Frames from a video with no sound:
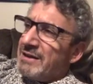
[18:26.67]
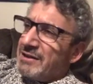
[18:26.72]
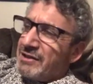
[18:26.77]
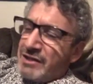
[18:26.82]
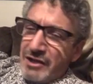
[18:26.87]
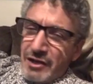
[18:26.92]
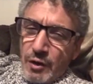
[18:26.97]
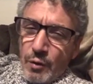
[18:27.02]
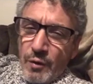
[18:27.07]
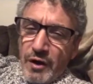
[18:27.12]

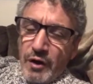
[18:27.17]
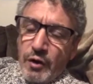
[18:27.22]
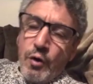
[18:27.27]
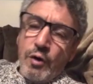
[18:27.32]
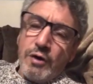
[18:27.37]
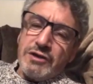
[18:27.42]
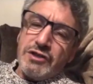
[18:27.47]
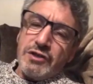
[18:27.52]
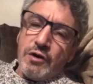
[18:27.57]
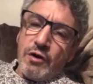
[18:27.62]
You don't want to
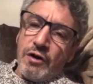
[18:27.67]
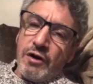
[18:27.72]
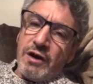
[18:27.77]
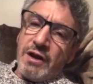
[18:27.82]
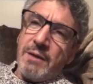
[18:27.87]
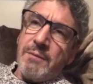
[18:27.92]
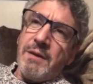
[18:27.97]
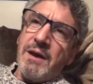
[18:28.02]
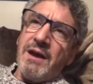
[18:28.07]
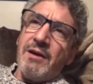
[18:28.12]
cause an
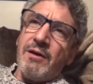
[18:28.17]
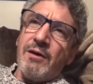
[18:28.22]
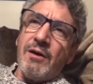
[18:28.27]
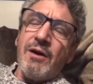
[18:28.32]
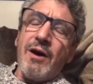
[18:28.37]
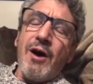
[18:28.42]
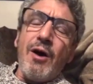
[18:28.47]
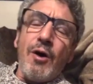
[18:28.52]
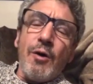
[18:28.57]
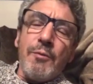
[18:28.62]
argument, or,
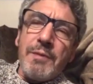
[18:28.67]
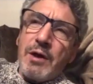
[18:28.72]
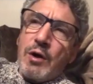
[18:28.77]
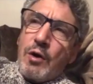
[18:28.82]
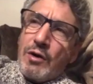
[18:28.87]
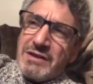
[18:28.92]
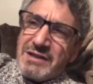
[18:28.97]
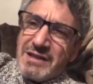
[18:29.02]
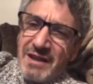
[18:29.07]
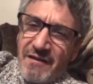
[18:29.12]
oh,
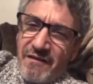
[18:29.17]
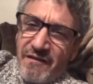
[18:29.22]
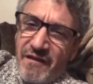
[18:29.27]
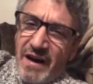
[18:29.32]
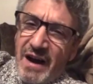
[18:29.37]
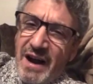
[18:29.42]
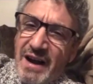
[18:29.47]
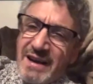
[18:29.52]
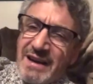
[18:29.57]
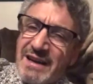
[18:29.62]
because of the
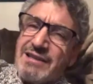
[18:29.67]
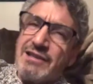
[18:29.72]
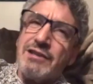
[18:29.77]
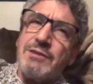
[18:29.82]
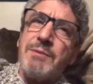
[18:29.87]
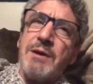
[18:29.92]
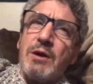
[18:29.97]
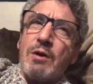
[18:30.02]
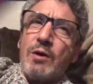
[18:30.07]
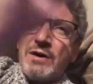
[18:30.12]
finances,
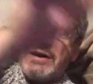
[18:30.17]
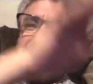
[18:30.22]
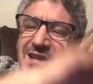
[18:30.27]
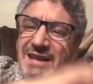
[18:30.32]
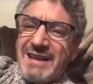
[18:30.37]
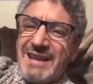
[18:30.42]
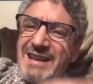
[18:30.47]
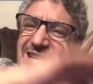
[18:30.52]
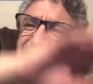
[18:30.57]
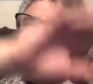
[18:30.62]
because of the
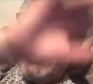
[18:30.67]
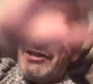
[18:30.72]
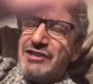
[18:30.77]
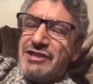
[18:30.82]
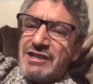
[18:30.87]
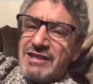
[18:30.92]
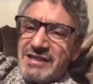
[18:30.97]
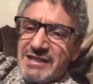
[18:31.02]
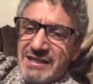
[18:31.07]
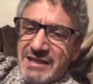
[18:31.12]
kids,
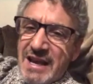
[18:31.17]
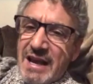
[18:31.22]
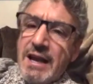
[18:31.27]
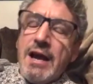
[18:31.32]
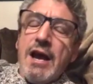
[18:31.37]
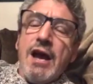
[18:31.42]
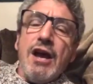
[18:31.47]
just stay.